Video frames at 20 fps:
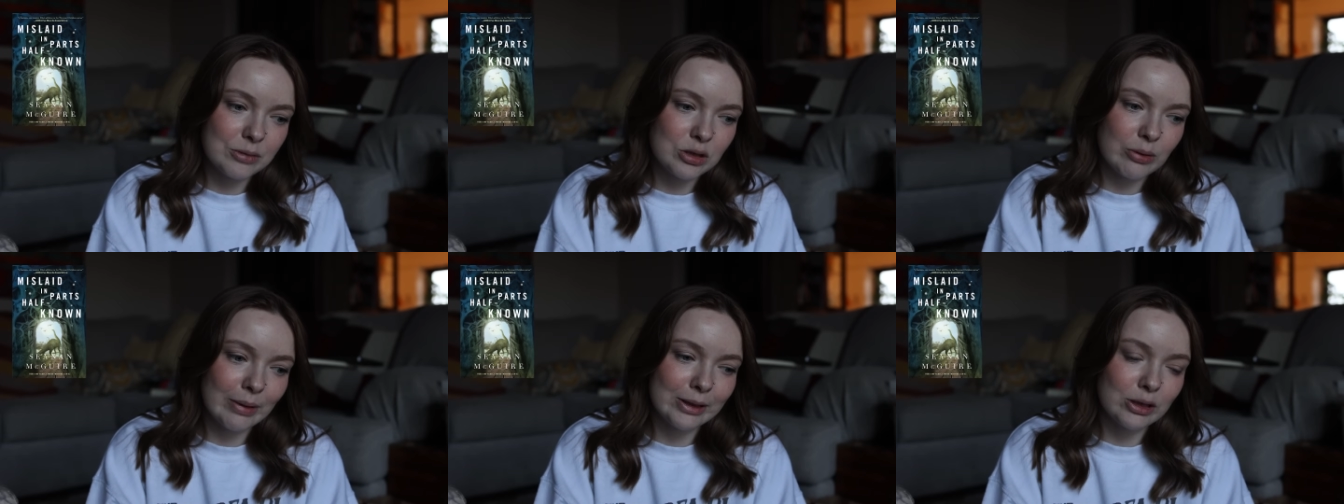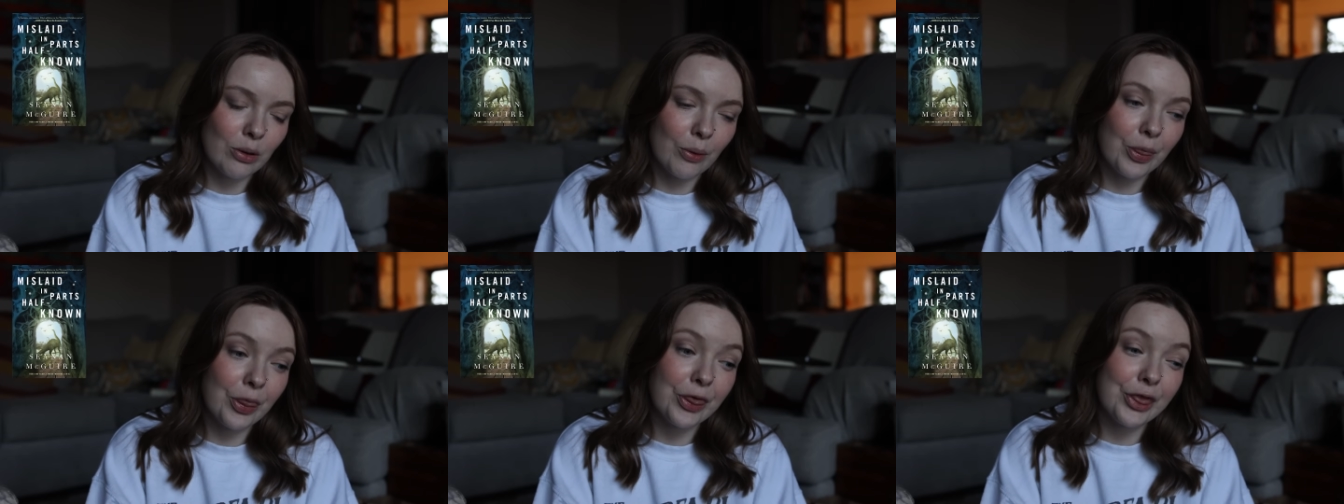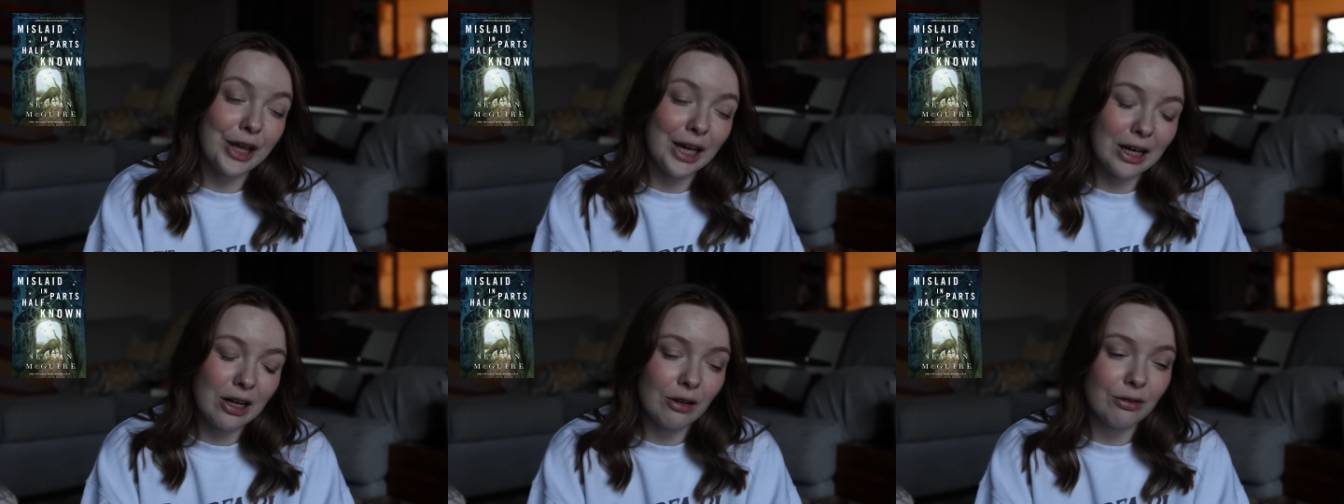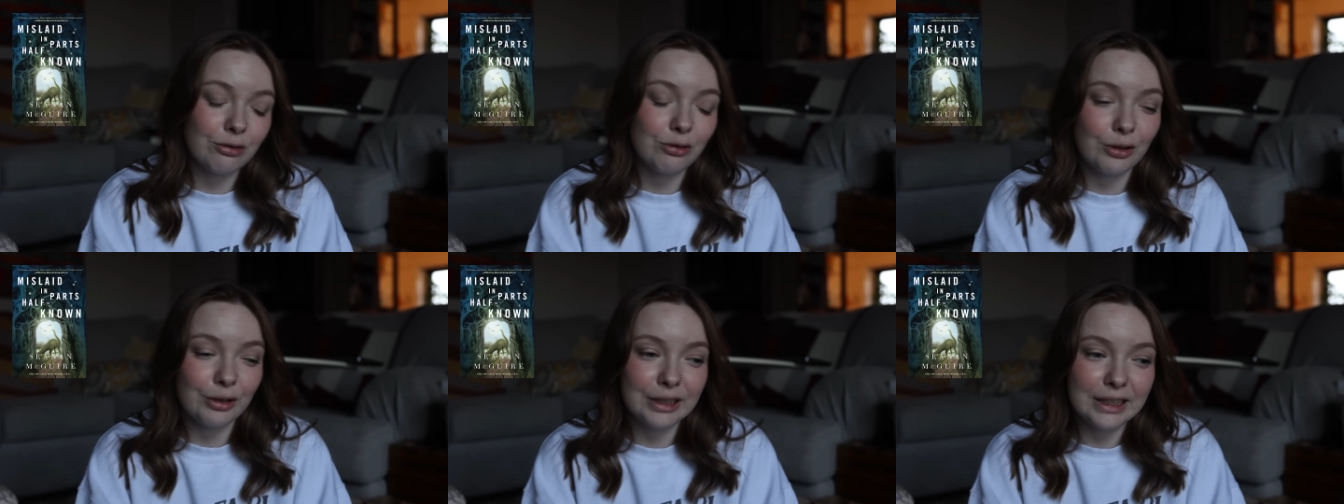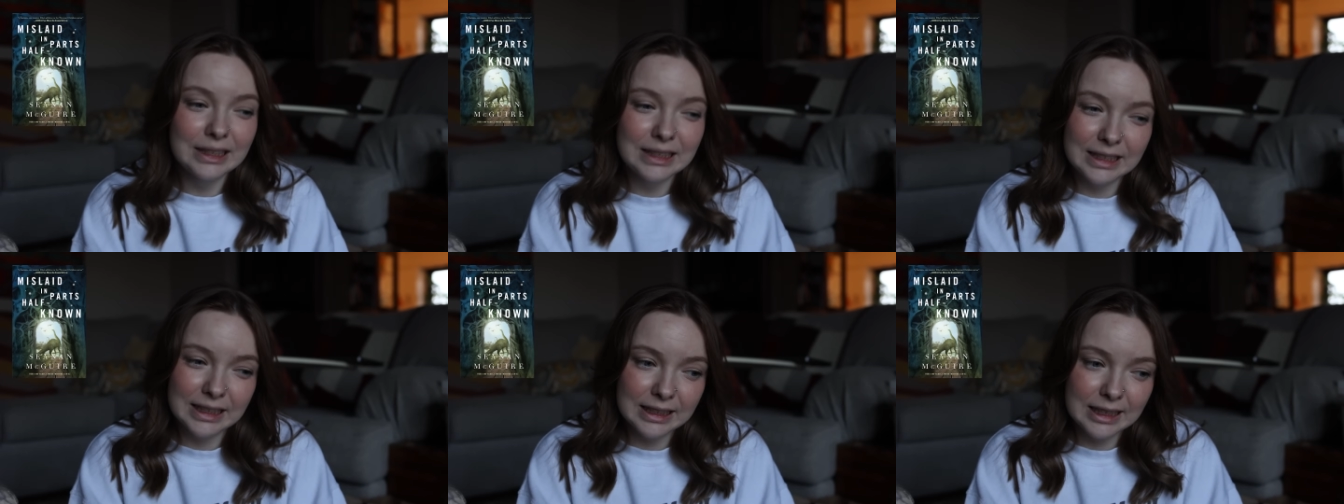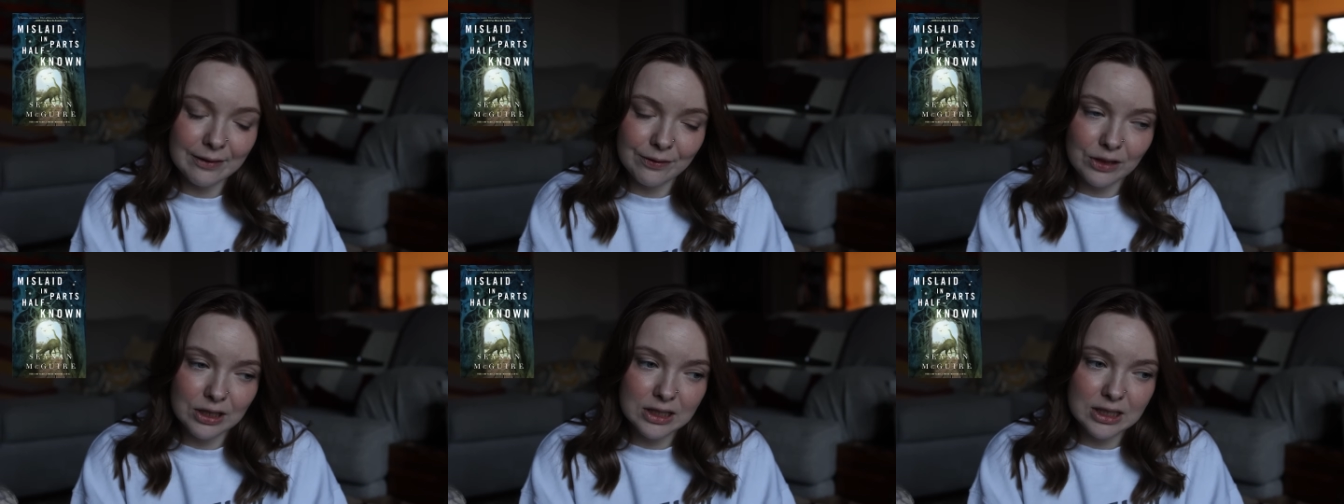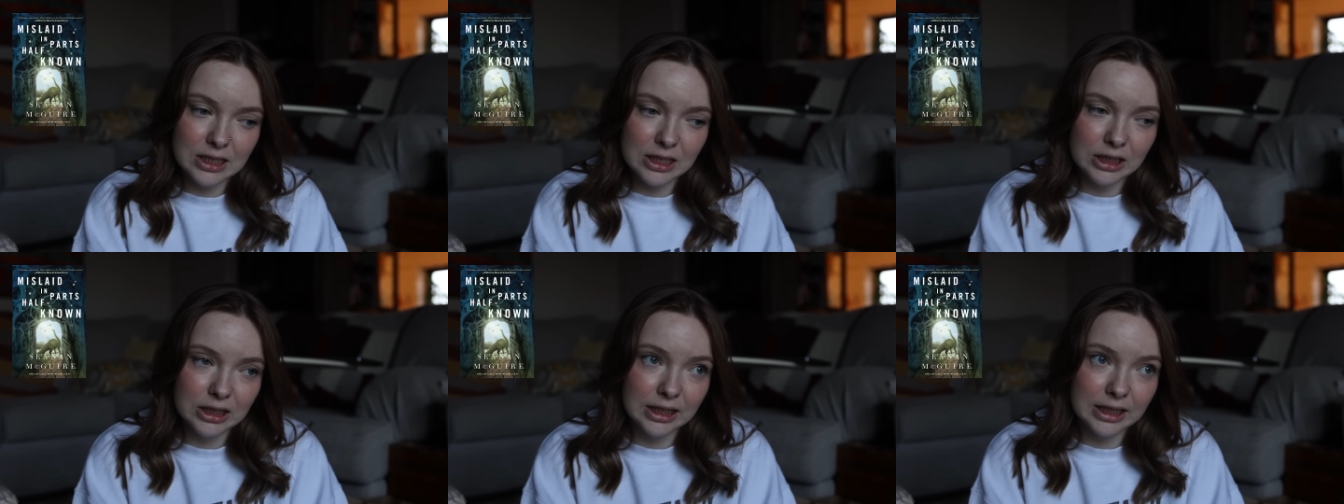So I don't think I'll fully DNF the
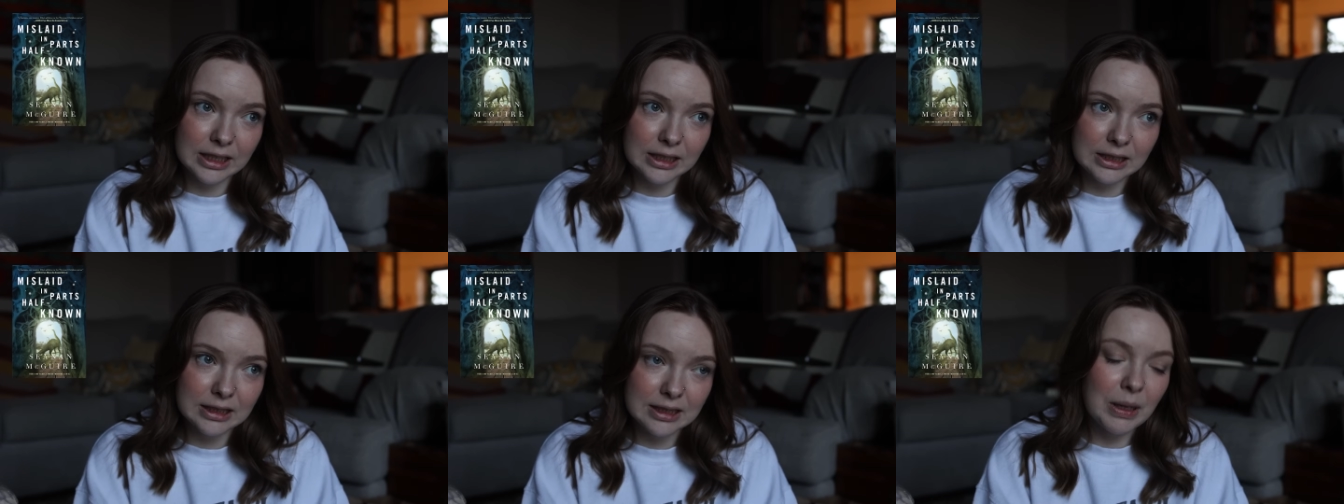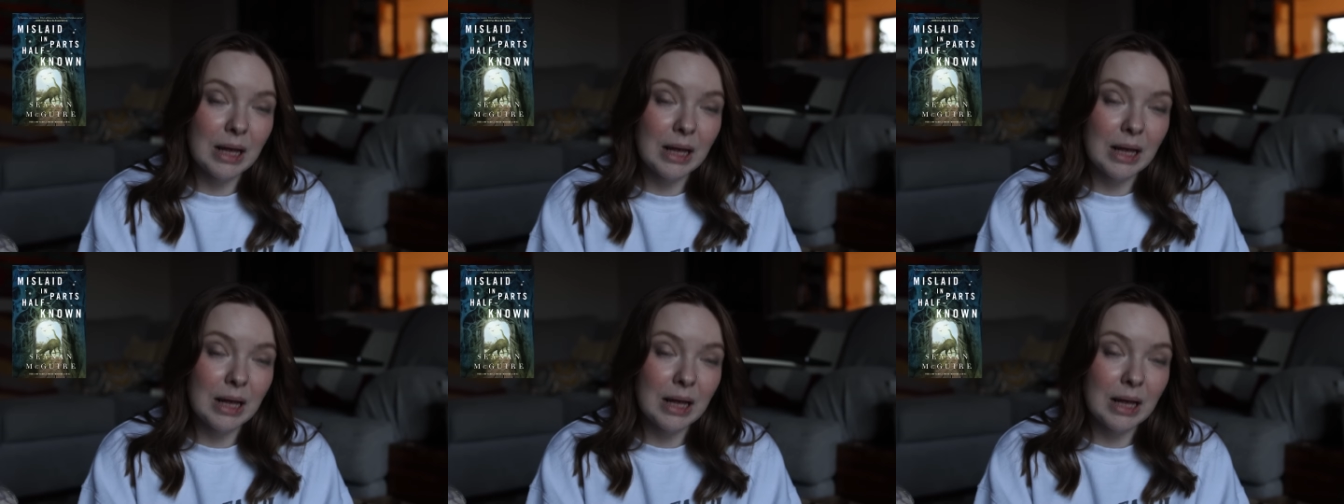series,